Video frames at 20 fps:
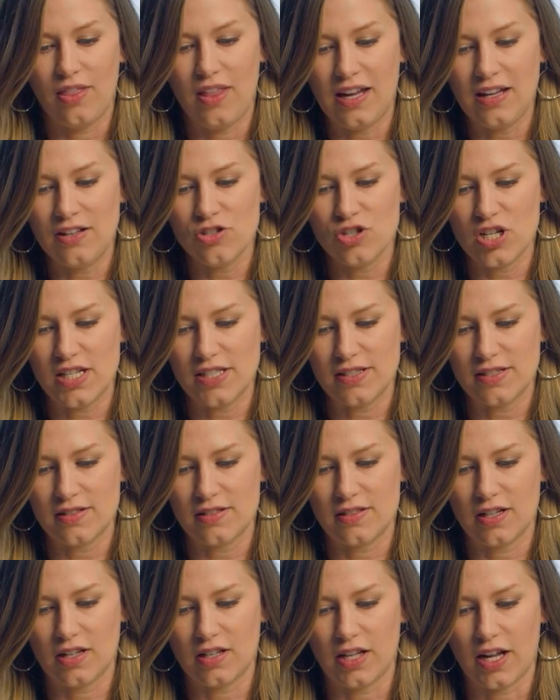Then Jesus
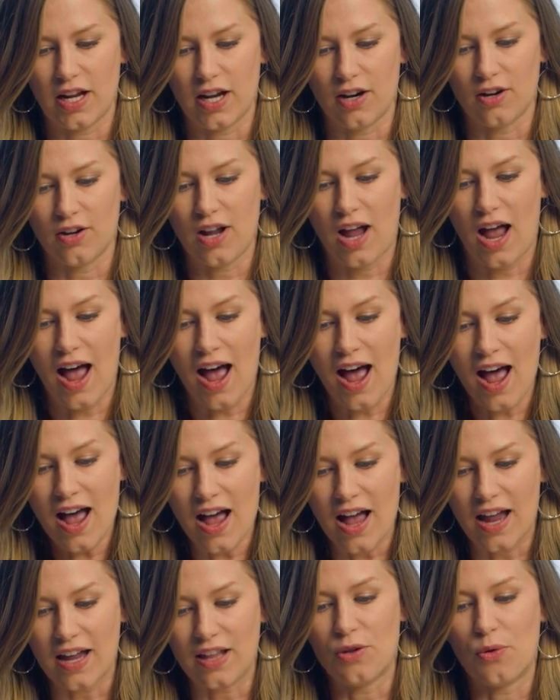declared, "I,